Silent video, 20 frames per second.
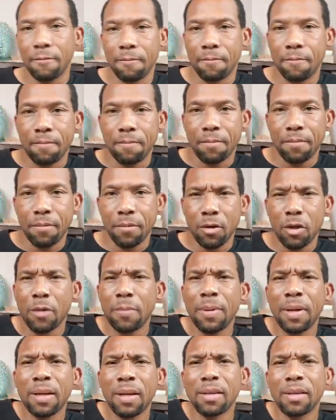You could be a little
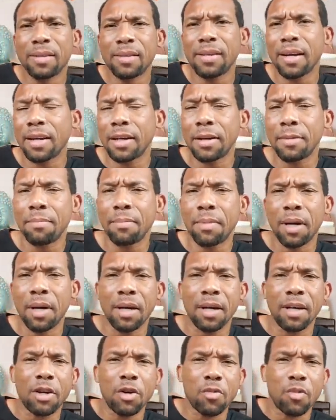stuck in the mud in your
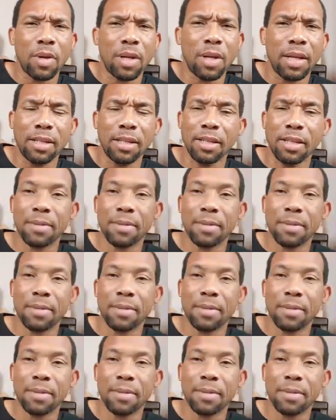relationship.